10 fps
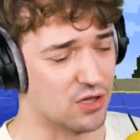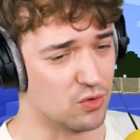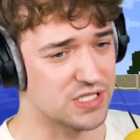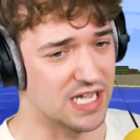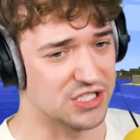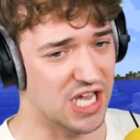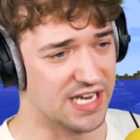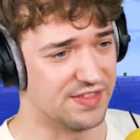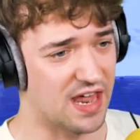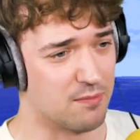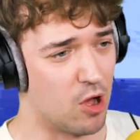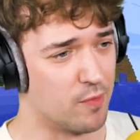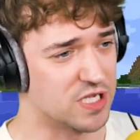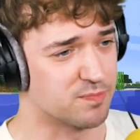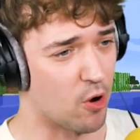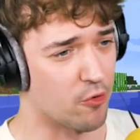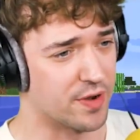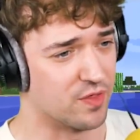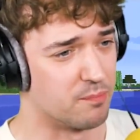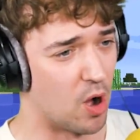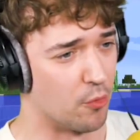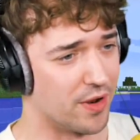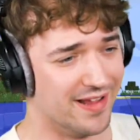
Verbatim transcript: don't tell Jelly that I'm always borrowing the boat.